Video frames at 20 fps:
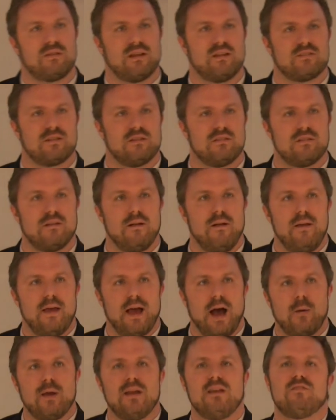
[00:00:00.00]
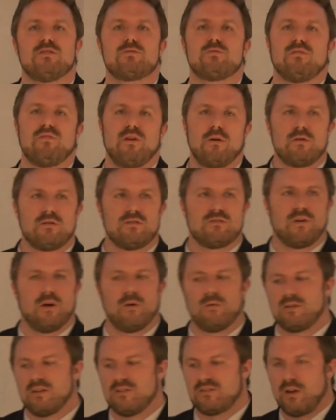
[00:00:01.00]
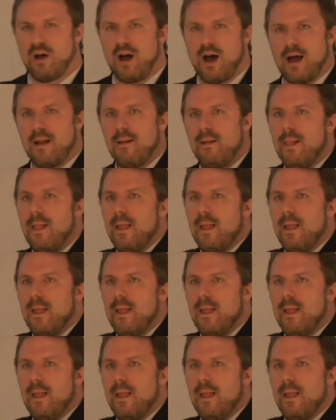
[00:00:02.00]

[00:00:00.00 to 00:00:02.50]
doesn't. How individual voters vote does not.